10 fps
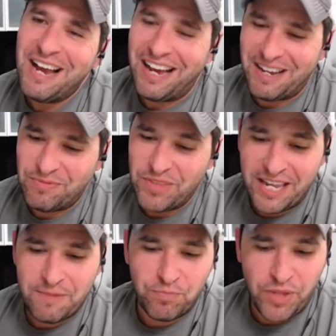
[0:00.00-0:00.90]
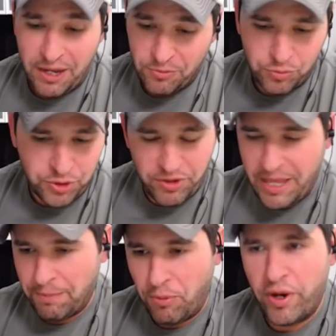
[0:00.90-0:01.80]
Uh, then uh, during
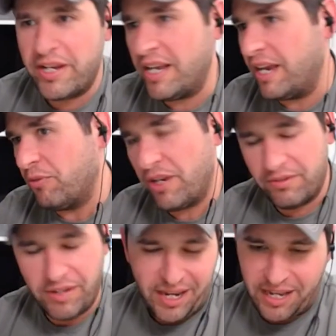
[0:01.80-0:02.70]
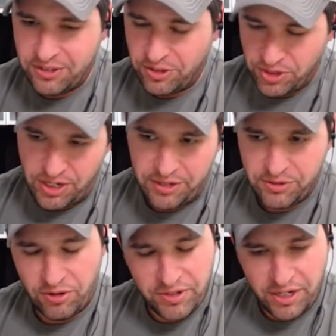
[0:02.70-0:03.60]
that point, I, I had to I
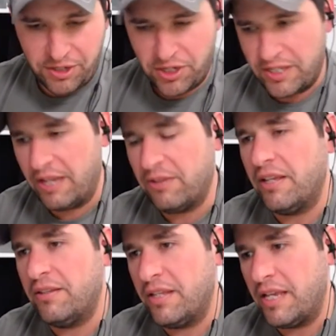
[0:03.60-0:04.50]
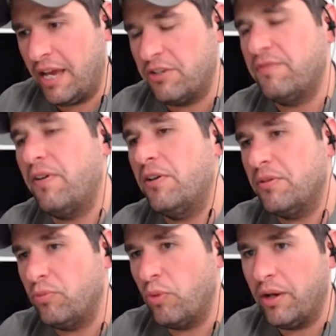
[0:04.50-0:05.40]
turned I shut down the the hedge
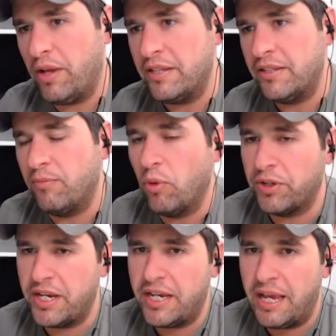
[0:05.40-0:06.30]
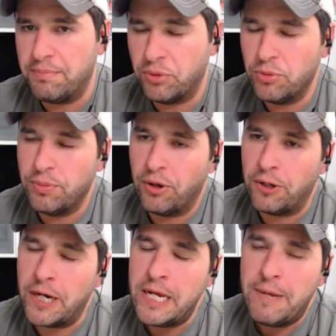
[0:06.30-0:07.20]
fund. Uh, ended up working at
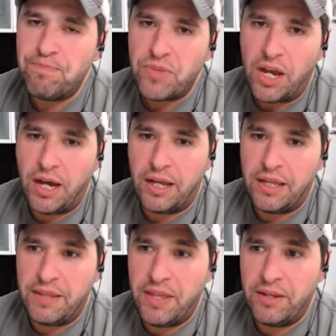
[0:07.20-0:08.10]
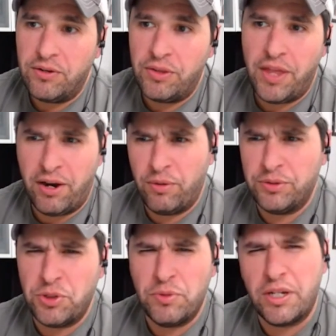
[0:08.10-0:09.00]
Bloomberg, uh, and then there I
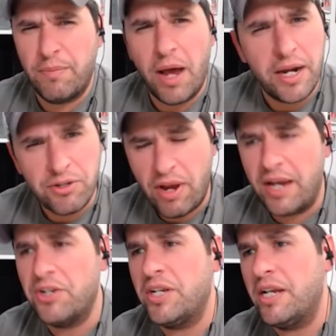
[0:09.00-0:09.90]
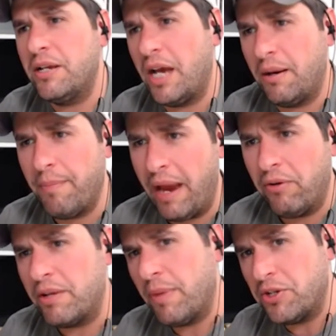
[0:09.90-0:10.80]
was doing commodity strategy, kind of
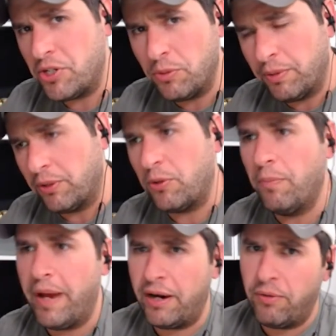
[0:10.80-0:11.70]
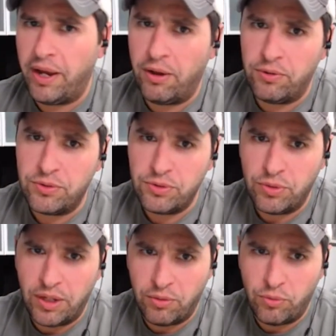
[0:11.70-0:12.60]
marrying my geopolitical background
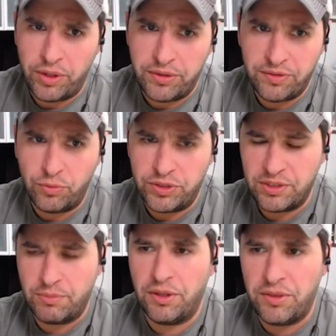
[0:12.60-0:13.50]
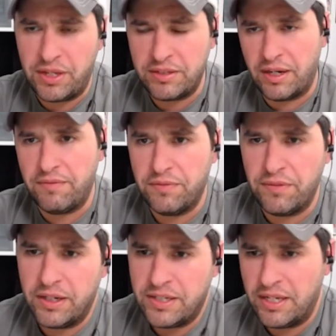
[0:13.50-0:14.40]
uh, with with some of the things that I've,
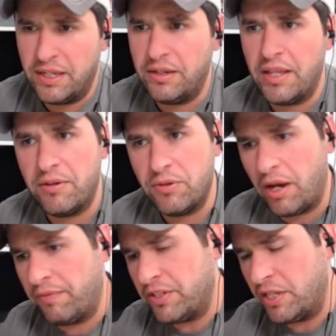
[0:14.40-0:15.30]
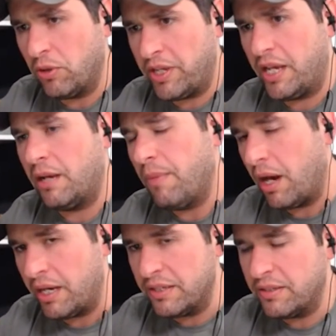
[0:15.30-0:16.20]
I did, and then obviously looking at
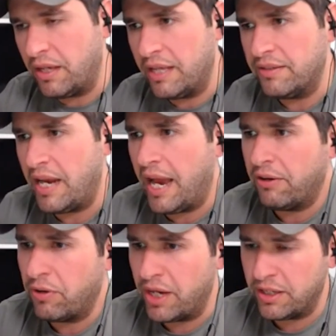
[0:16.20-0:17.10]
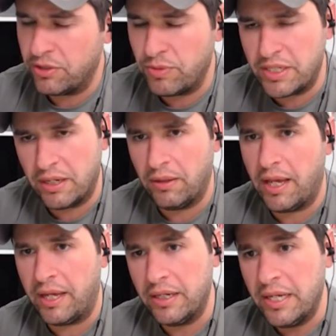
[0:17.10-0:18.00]
commodities as an aggregate because we did a
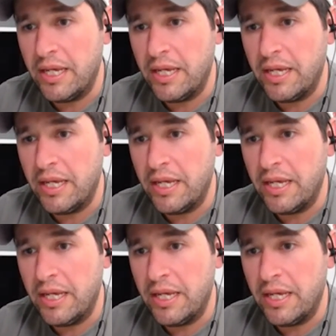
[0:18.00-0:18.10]
lot